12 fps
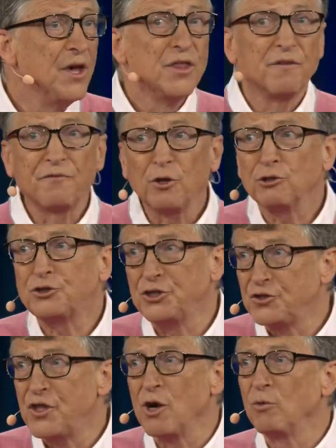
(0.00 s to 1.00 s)
The first
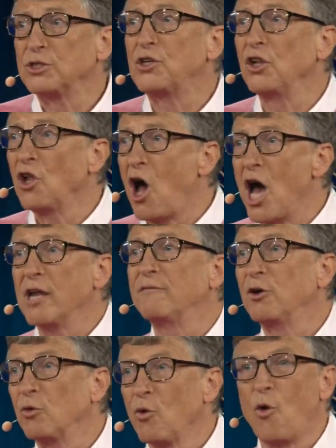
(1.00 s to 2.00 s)
is there was a lot
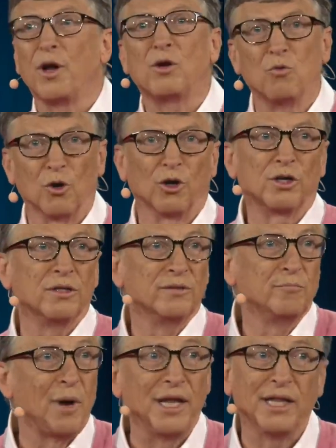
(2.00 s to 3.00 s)
of heroic work
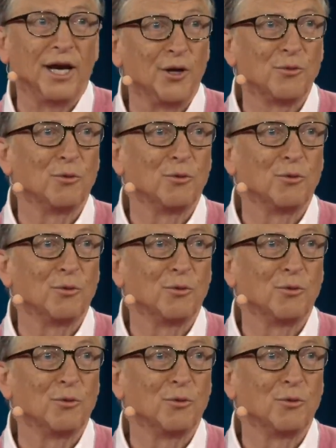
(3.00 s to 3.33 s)
by the health